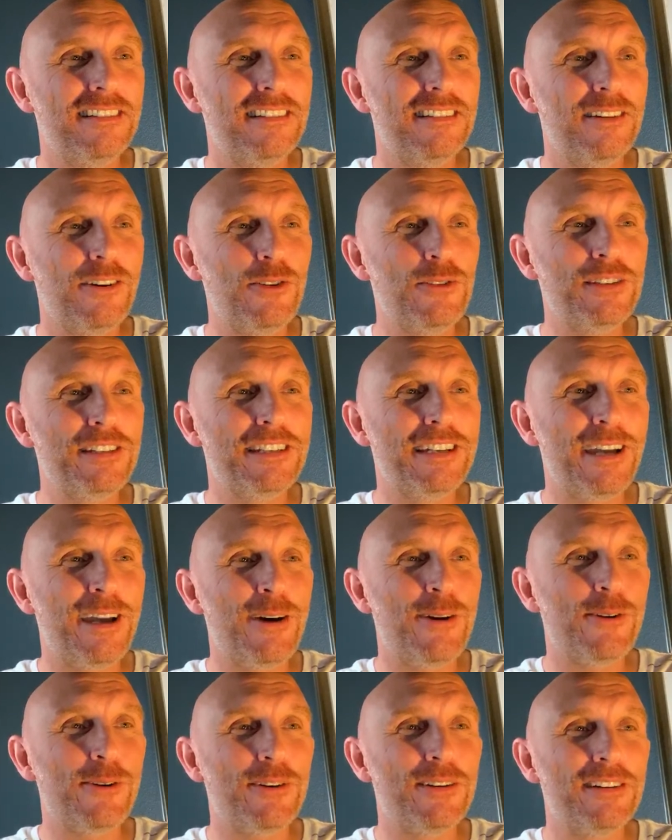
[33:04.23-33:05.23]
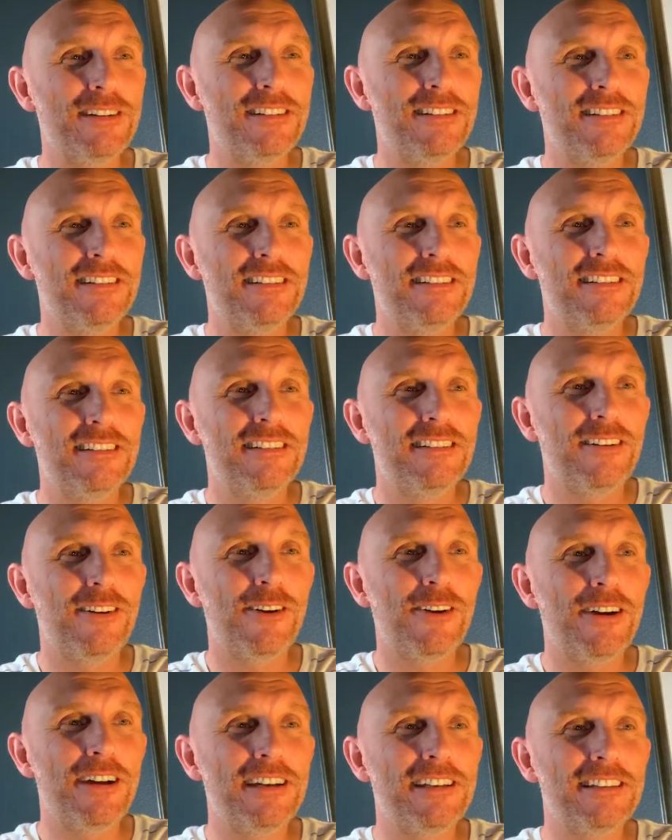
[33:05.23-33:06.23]
Holy cow.
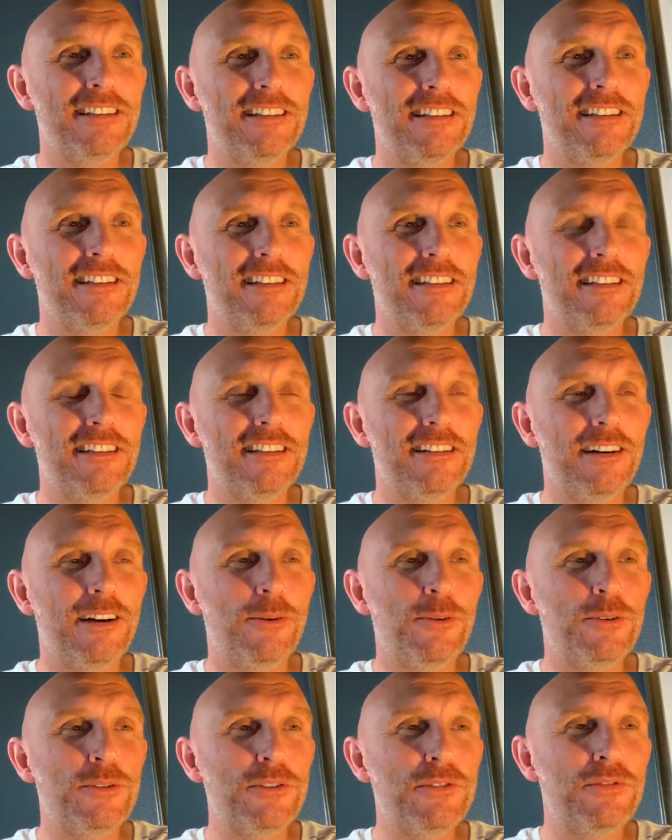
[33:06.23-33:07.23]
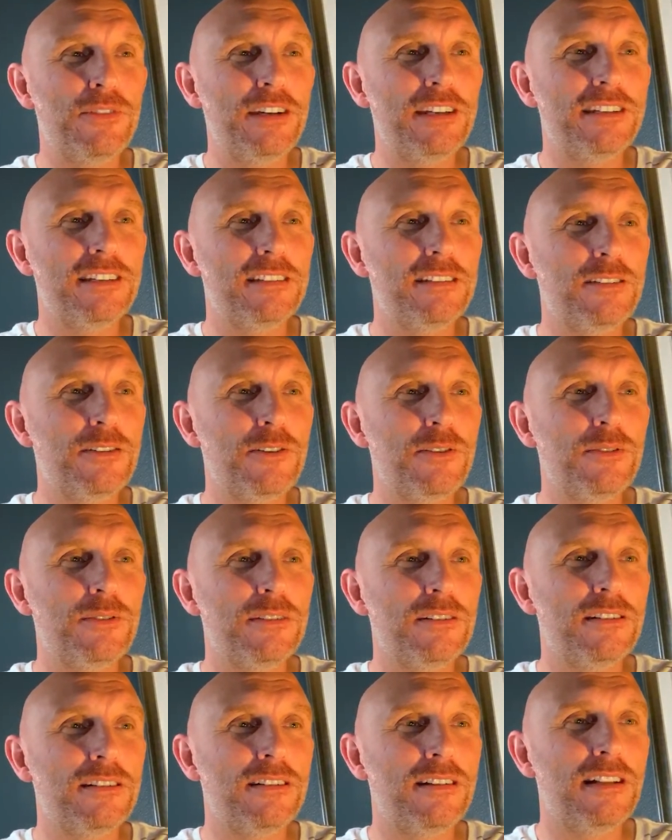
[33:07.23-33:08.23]
All right. I wonder if I can go.
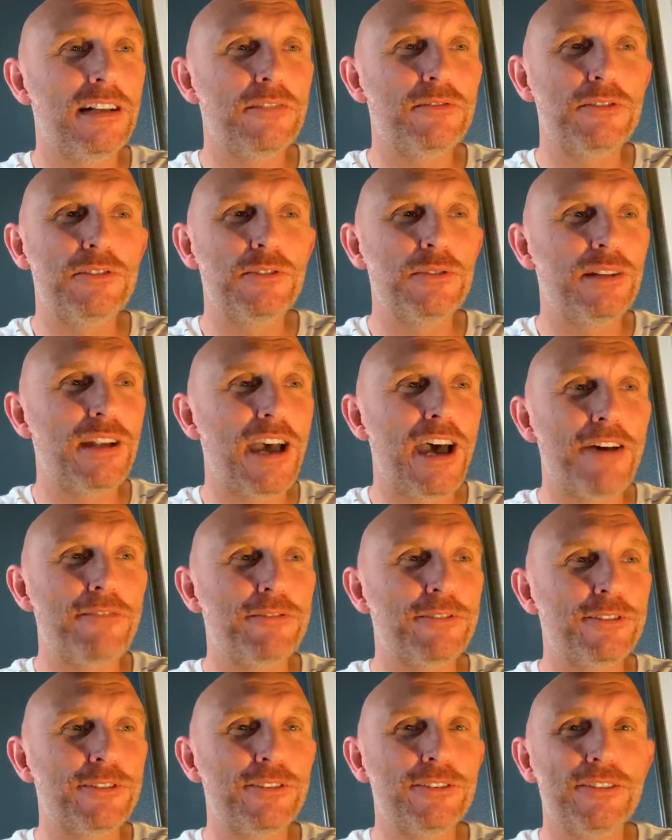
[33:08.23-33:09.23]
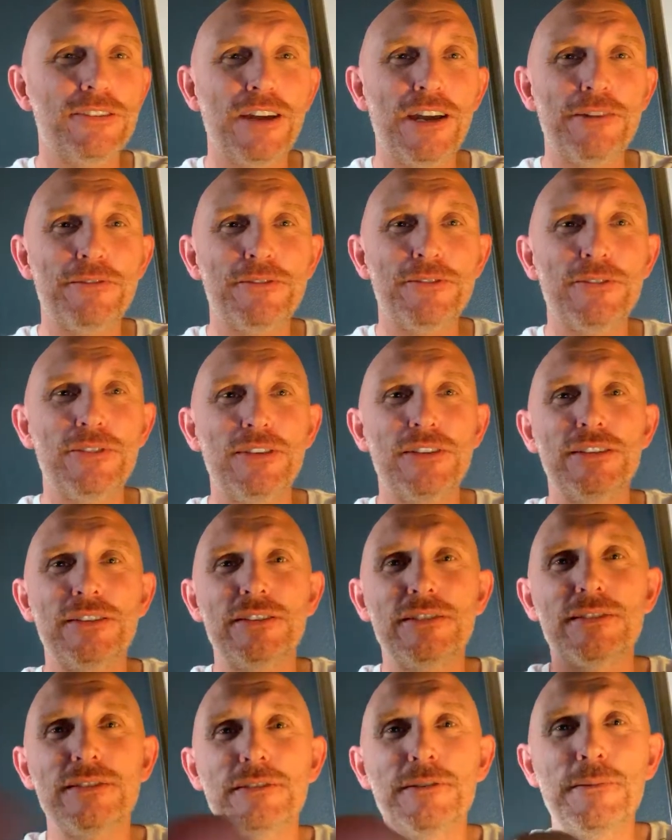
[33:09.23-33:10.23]
I'll have to do it after
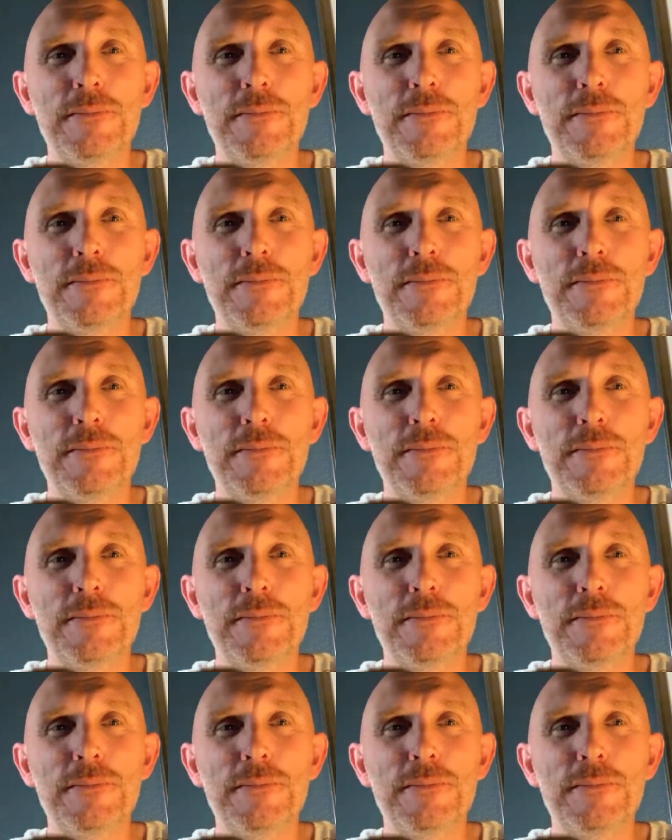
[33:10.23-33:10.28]
this.